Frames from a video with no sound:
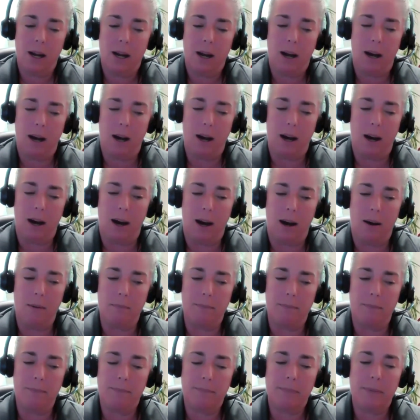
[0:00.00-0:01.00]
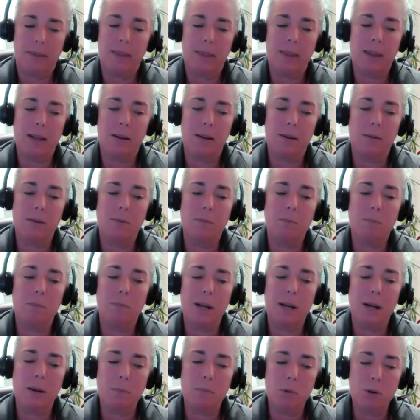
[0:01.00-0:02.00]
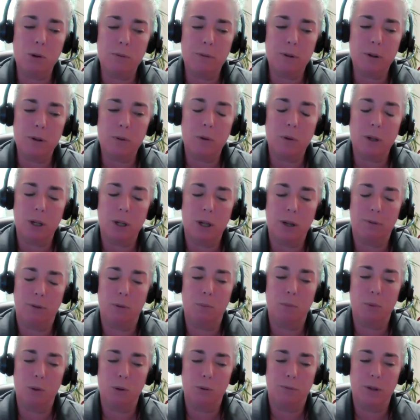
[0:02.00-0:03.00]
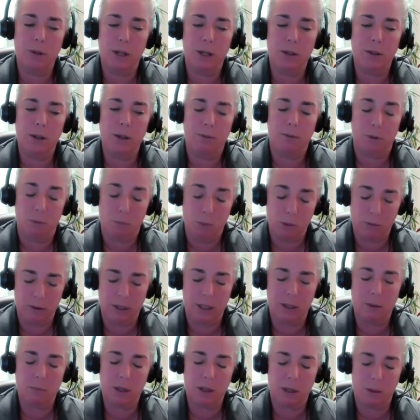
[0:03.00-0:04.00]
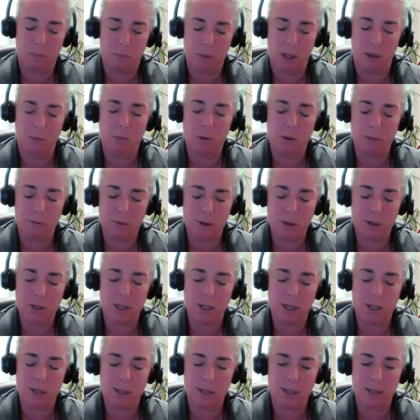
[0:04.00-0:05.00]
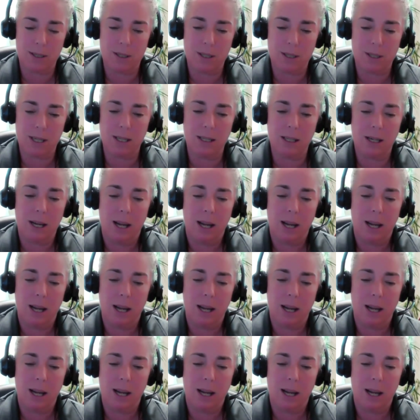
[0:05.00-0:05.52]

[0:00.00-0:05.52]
The minute mover, if you're moving in with the minute movers assisting,